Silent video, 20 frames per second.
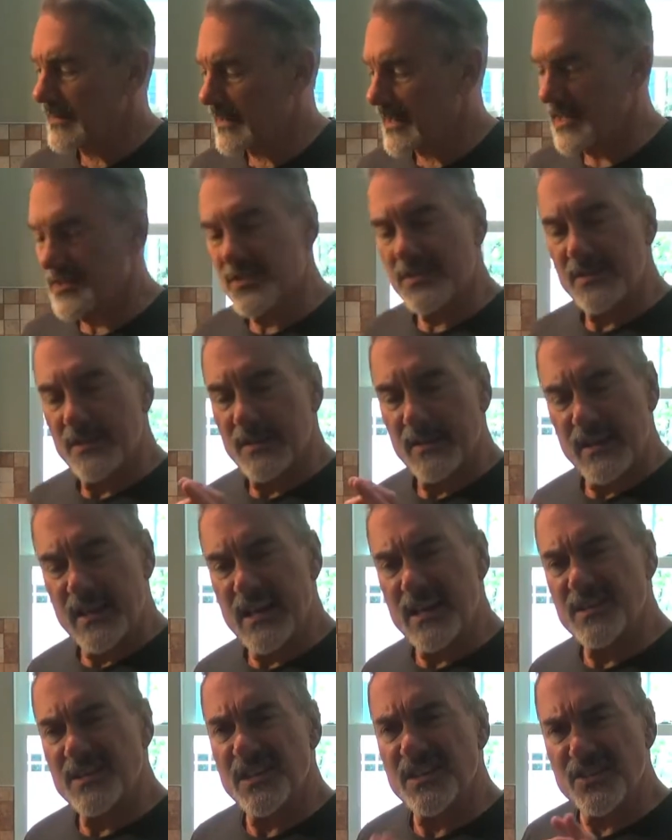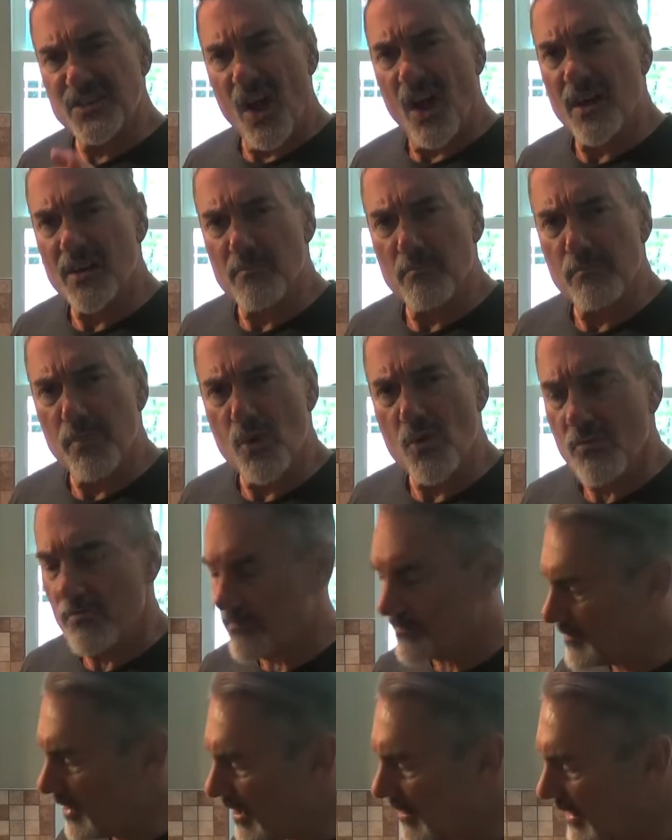it's easy done, boom, all